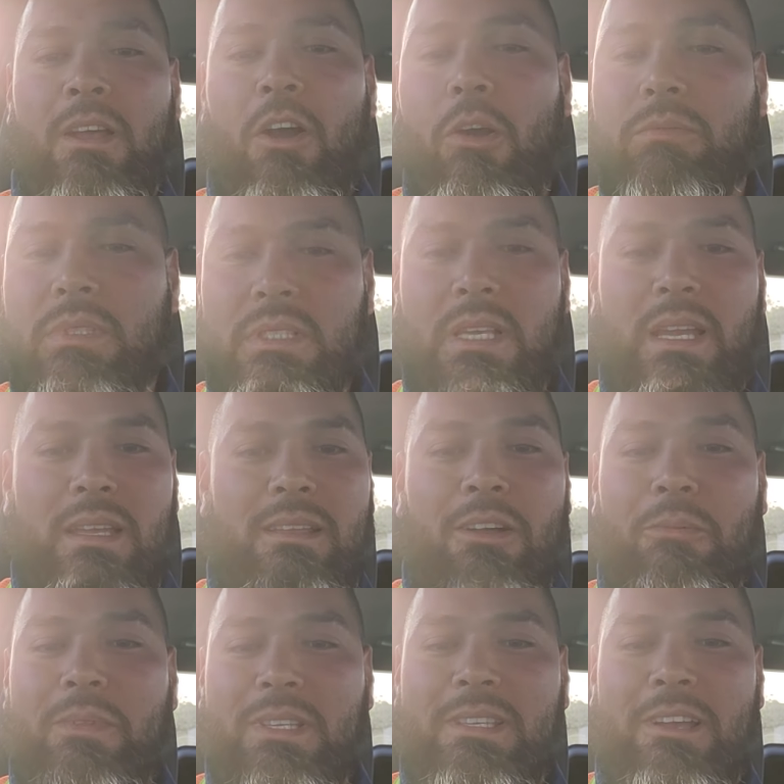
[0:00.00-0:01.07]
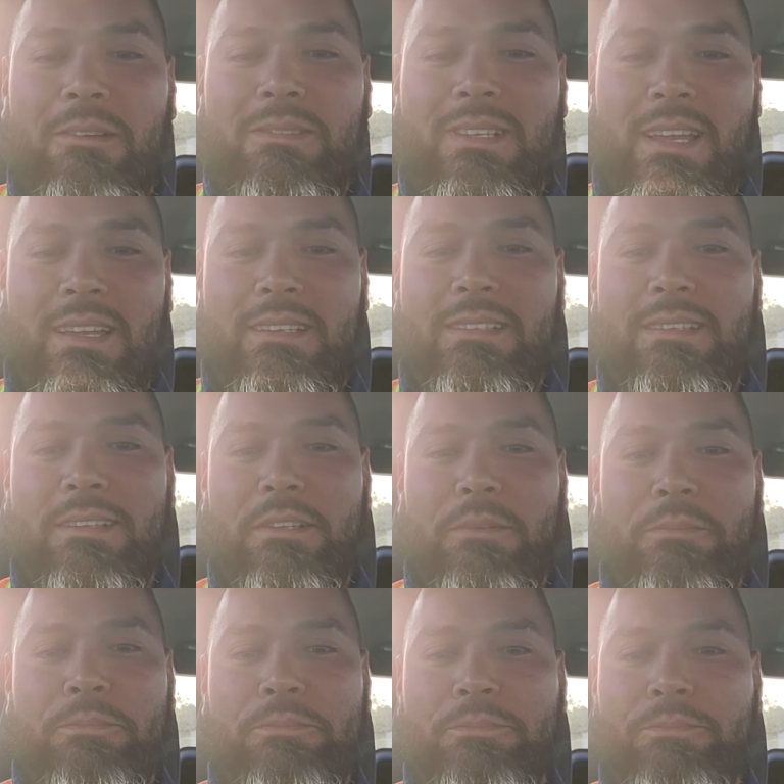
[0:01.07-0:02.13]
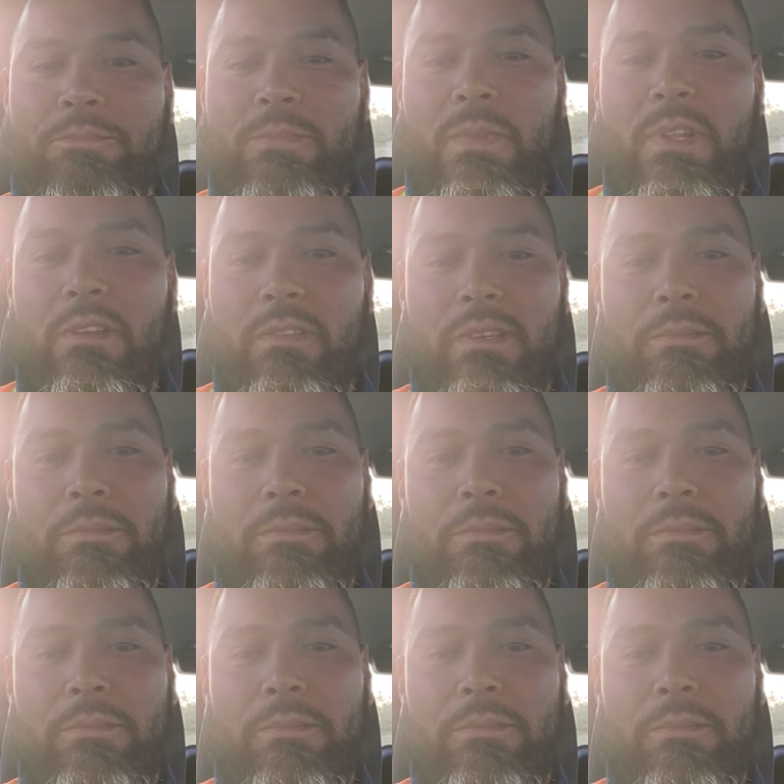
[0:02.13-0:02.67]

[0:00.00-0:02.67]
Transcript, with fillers: hope this guy, hope this helps, guys. Um, love